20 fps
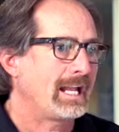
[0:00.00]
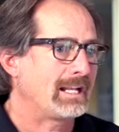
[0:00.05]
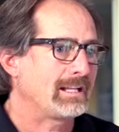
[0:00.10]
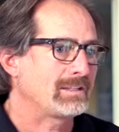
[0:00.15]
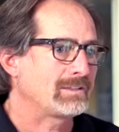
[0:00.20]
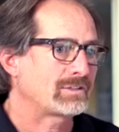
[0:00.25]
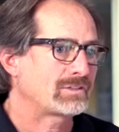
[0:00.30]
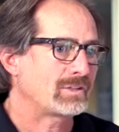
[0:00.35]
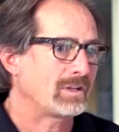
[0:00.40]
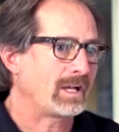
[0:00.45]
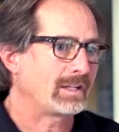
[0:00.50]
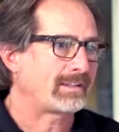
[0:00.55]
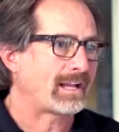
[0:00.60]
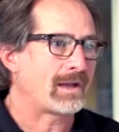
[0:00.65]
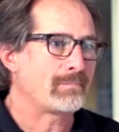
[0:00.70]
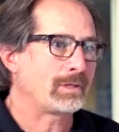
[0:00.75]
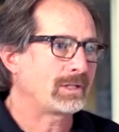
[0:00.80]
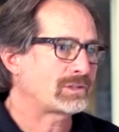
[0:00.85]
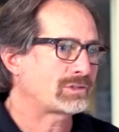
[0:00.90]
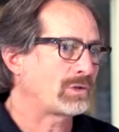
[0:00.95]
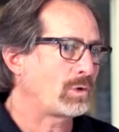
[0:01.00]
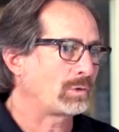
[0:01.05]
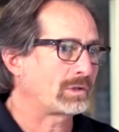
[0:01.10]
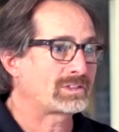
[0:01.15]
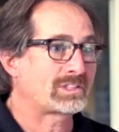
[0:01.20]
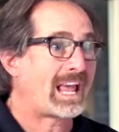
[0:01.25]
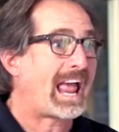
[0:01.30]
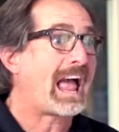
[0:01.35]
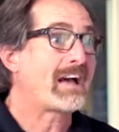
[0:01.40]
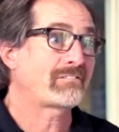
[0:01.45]
is a diamond is sold
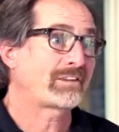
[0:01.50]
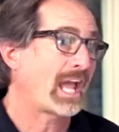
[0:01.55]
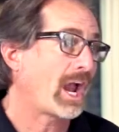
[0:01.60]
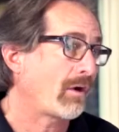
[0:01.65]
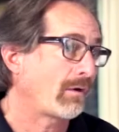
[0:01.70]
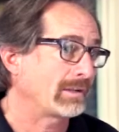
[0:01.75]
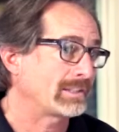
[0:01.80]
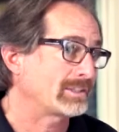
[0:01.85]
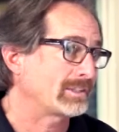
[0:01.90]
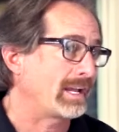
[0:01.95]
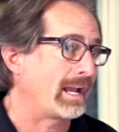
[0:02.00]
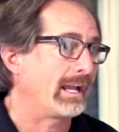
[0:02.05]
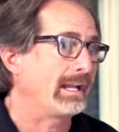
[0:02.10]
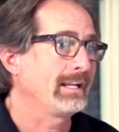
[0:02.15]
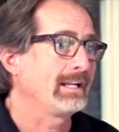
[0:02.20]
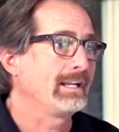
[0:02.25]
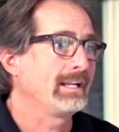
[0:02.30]
as a half carat, say,